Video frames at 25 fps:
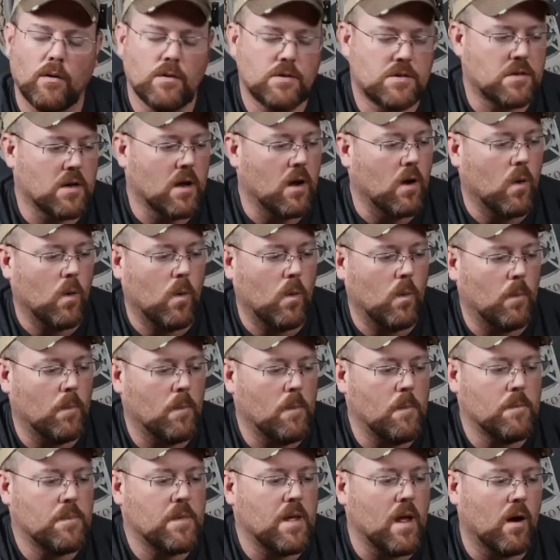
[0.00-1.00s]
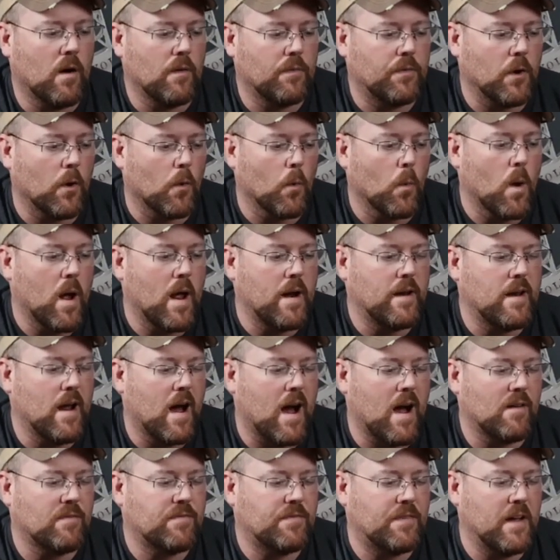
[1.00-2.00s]
So, if your red
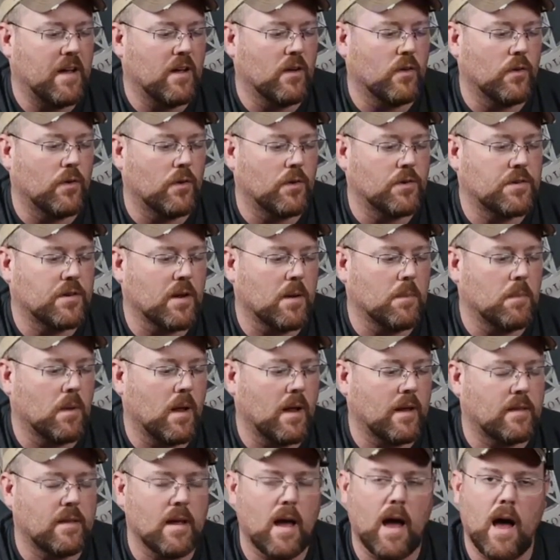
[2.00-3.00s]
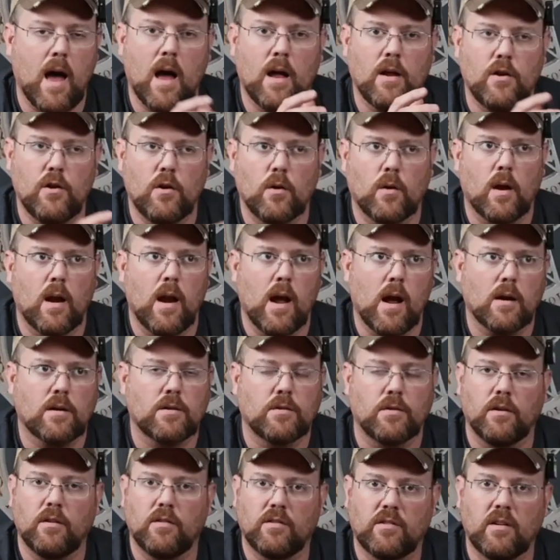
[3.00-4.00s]
dot failed or something like that, you can
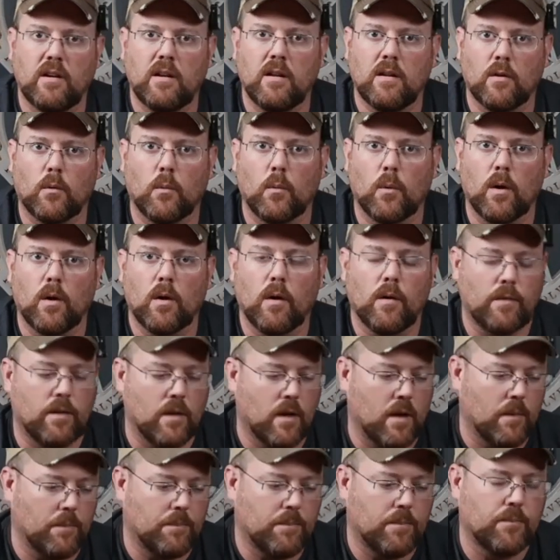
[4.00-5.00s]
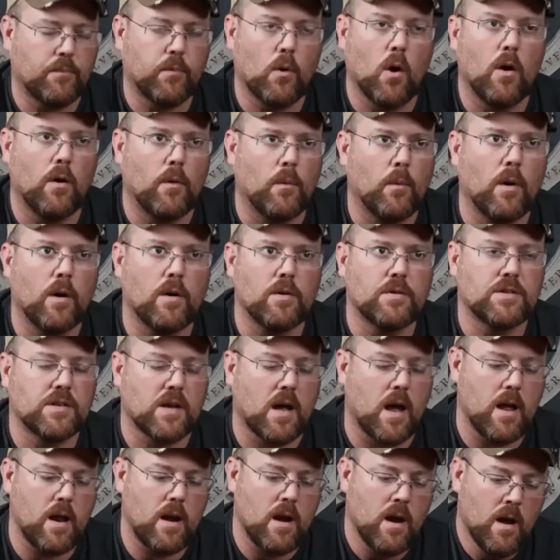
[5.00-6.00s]
actually see the front and rear
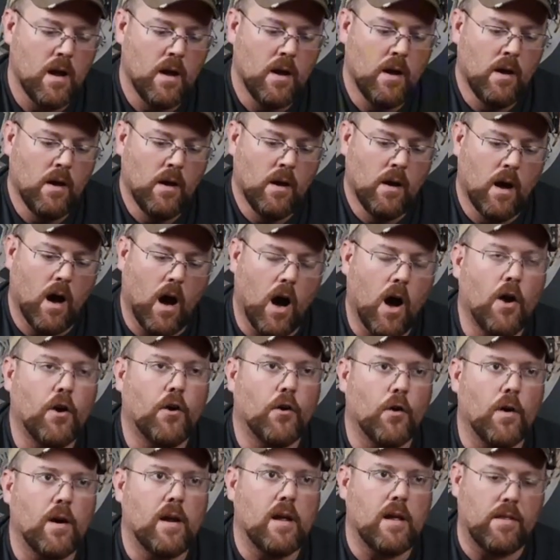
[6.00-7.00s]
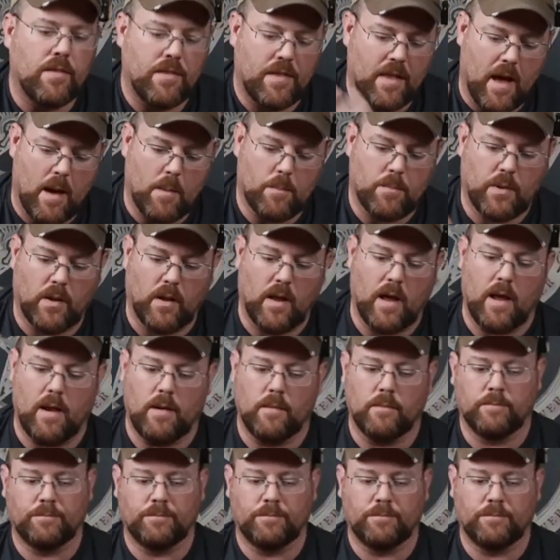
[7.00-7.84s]
sight underneath that plate.